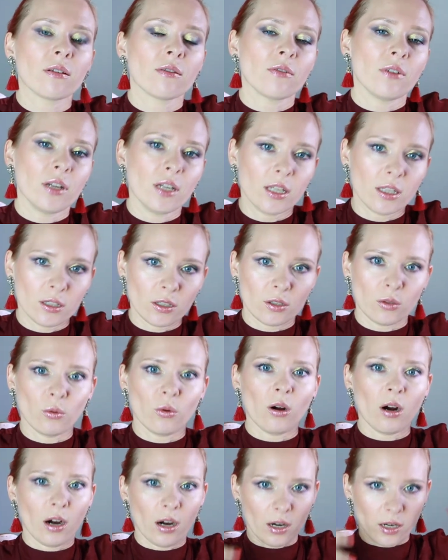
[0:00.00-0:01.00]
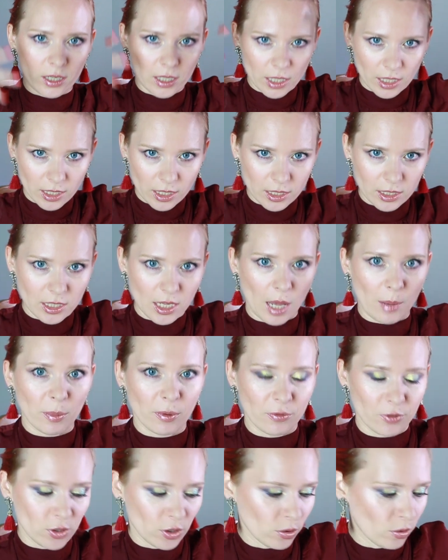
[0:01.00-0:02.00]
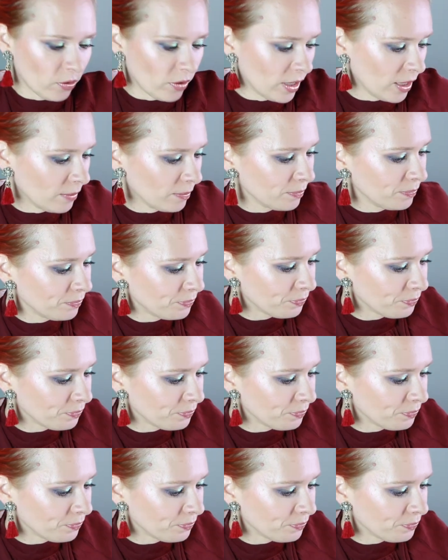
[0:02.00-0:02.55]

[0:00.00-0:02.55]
vanilla noir type of story.